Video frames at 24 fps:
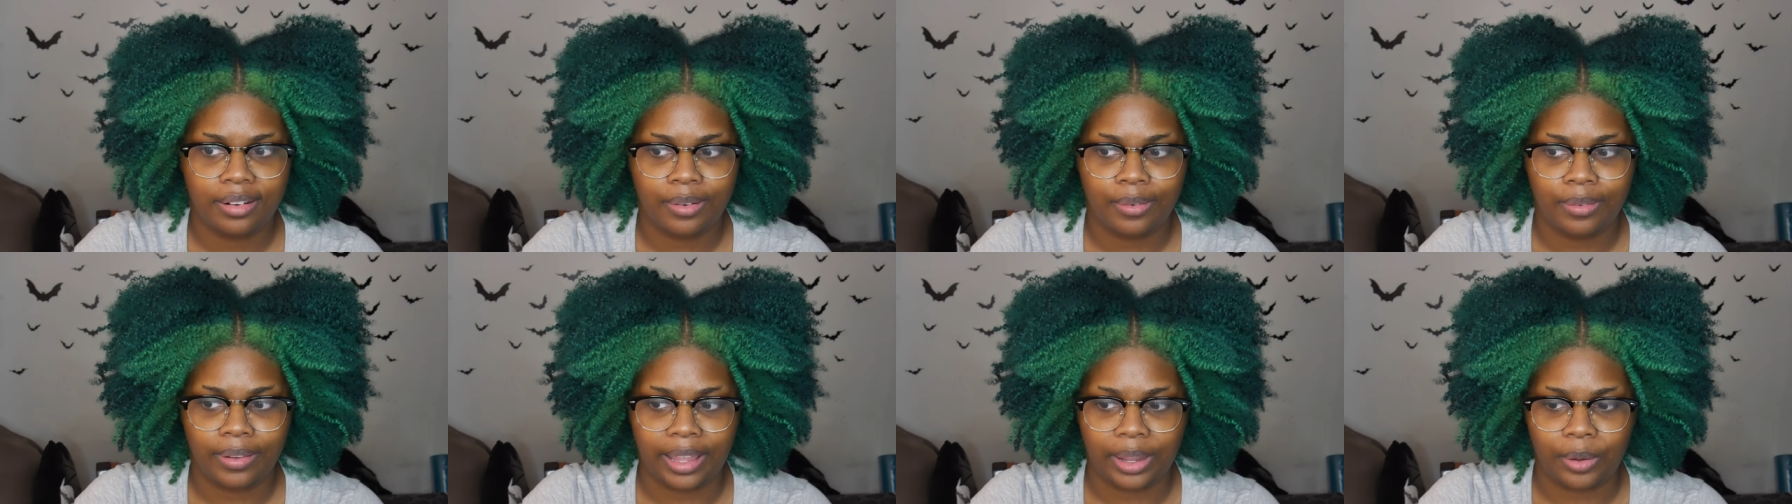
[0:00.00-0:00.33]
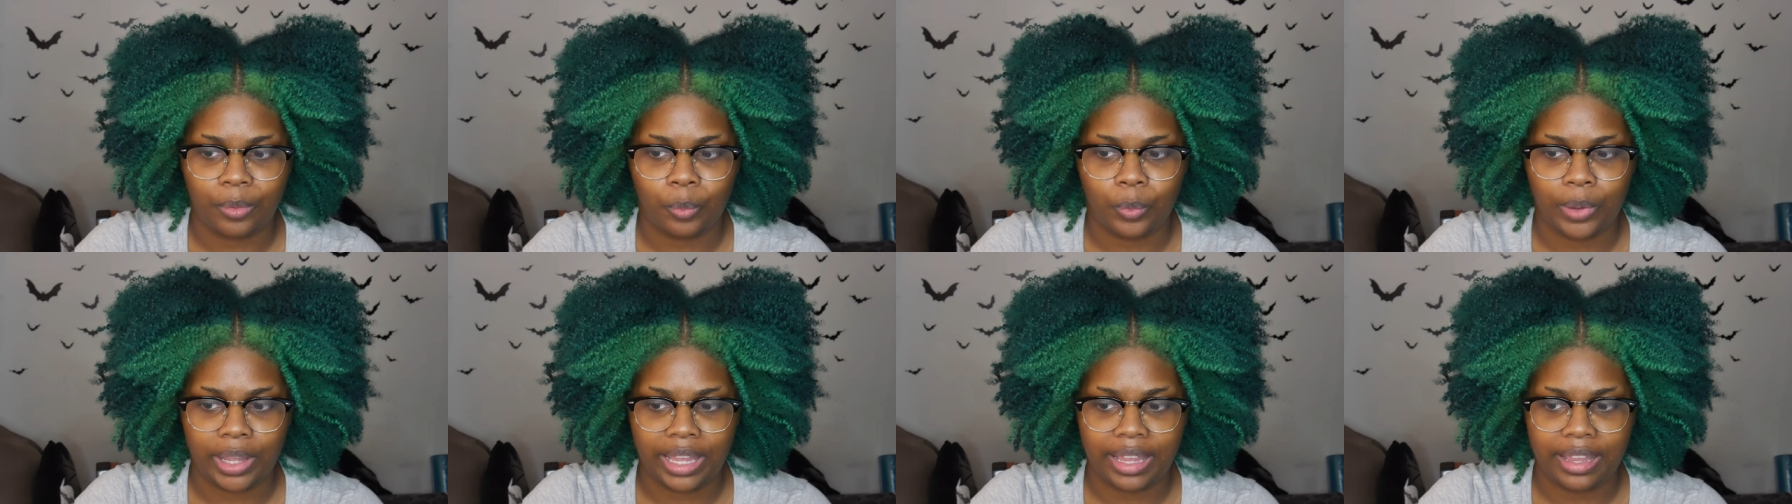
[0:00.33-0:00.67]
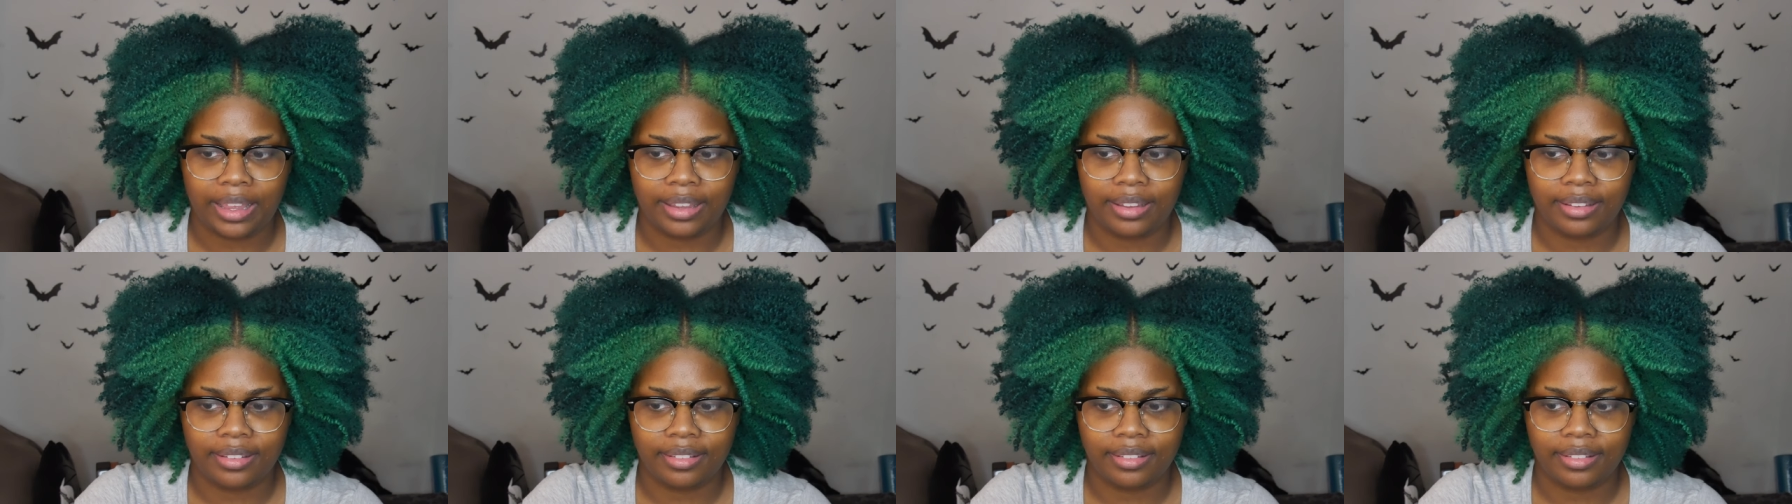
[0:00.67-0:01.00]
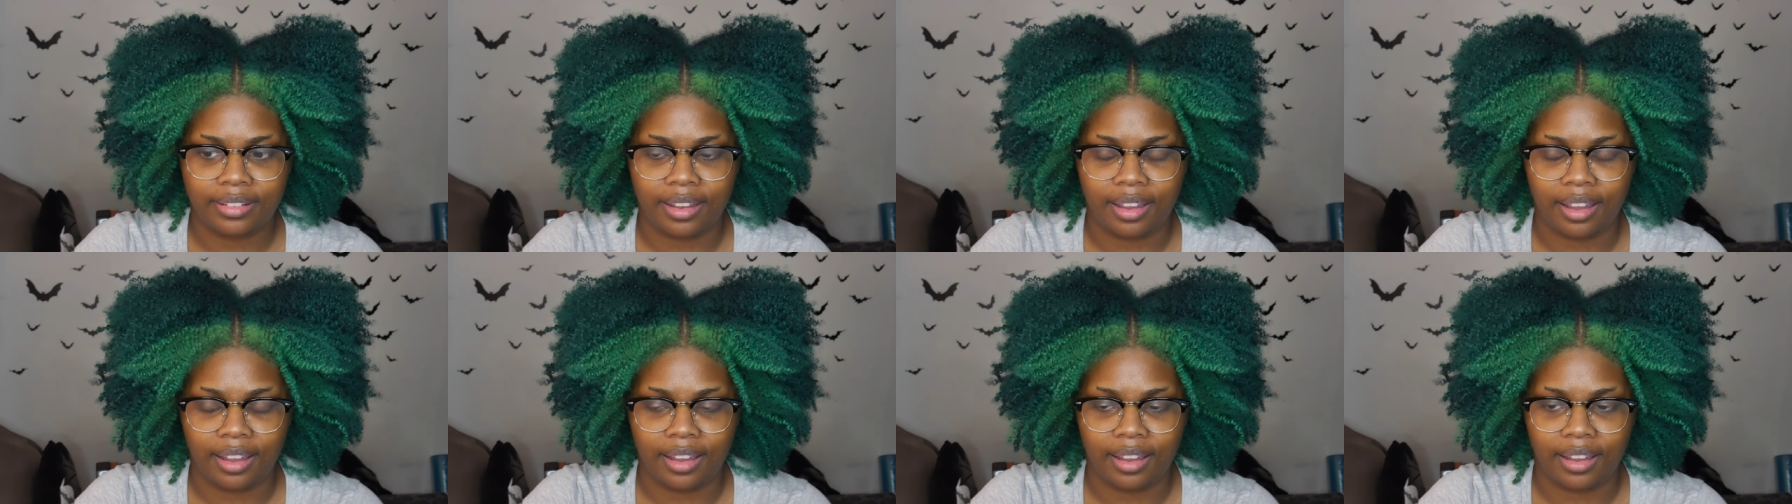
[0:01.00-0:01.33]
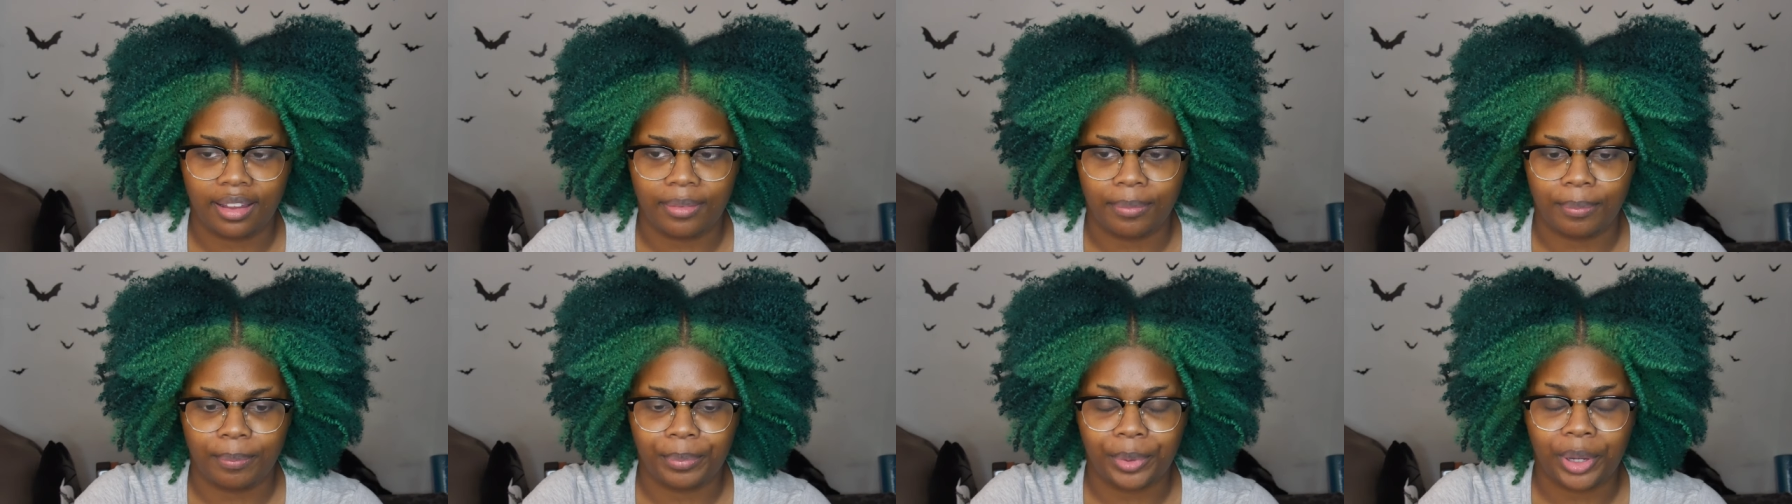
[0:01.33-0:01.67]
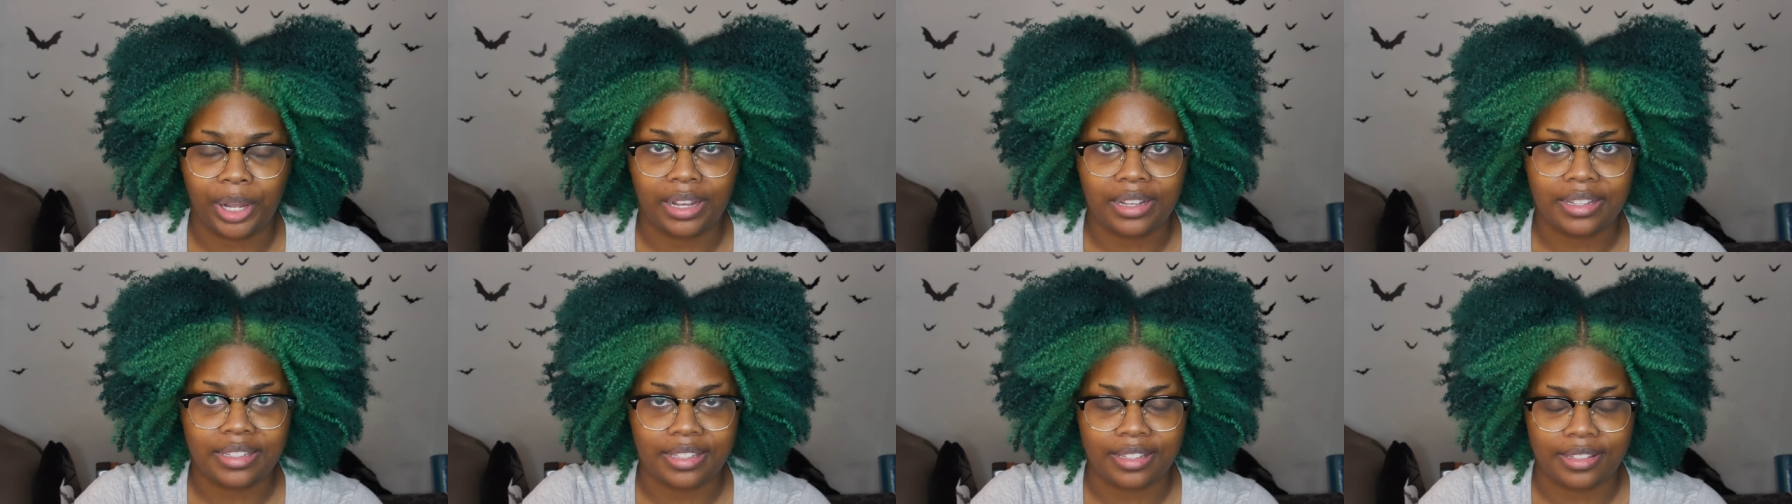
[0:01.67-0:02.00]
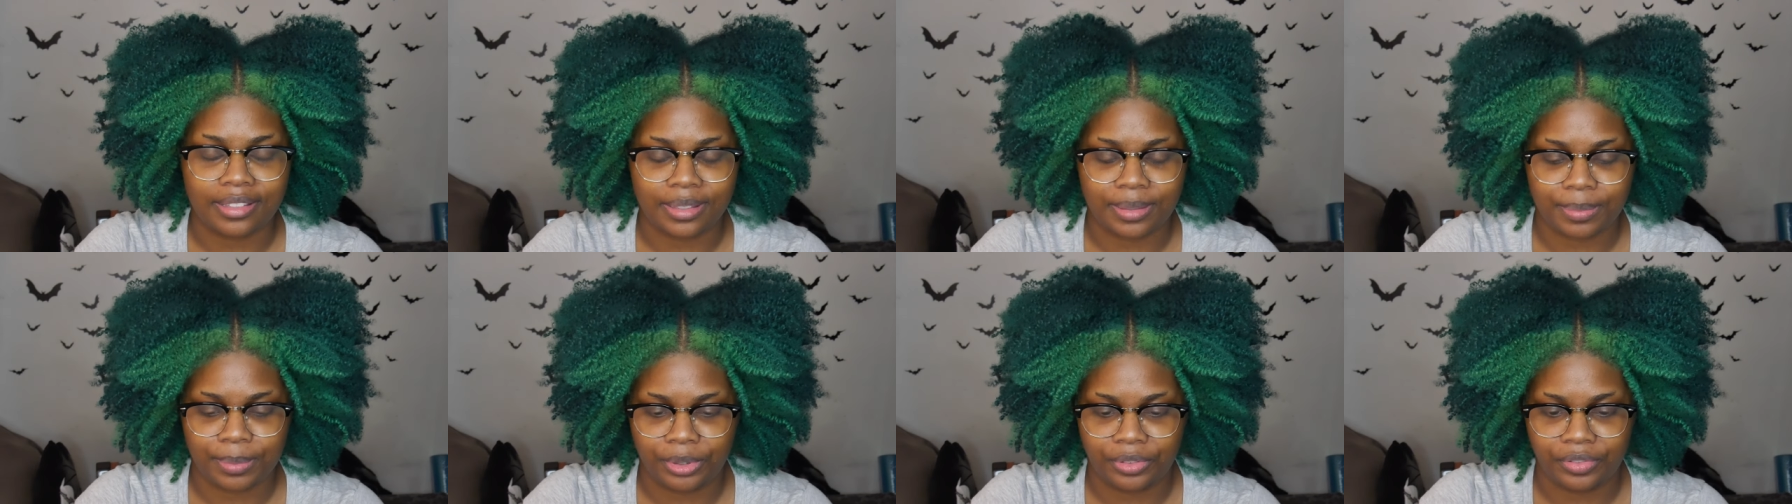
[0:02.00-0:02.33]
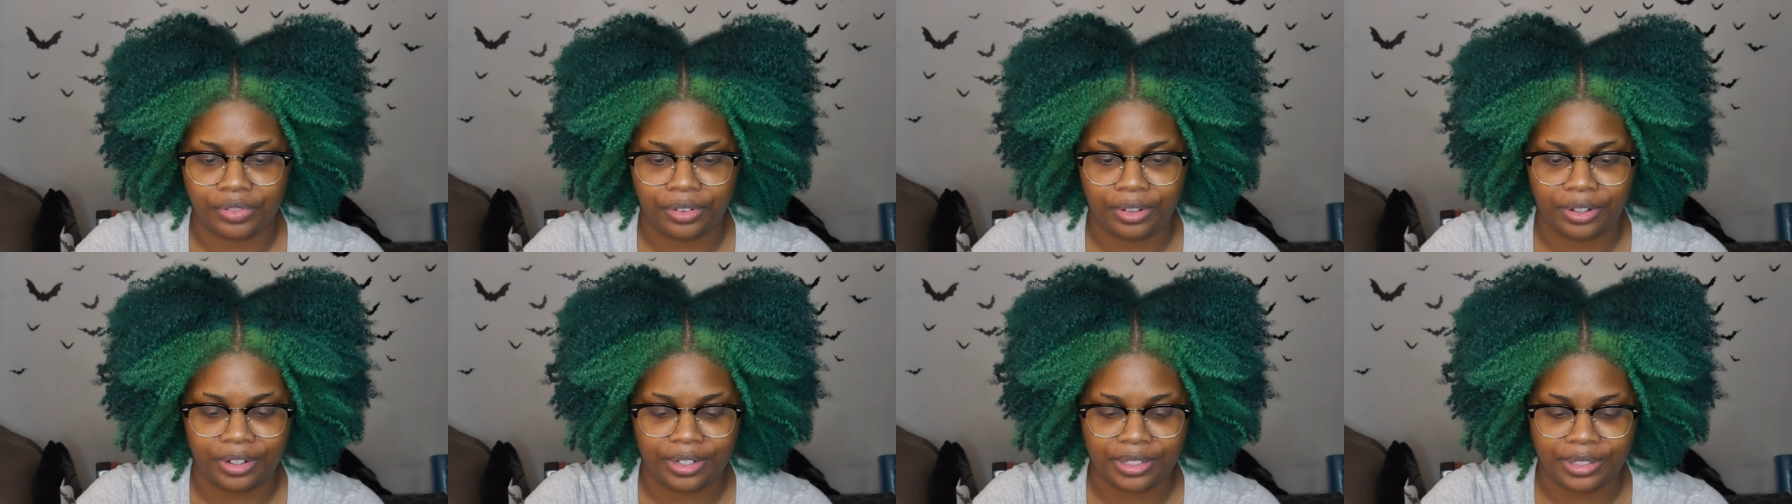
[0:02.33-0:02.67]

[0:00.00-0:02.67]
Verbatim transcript: like wig uh, boxes before.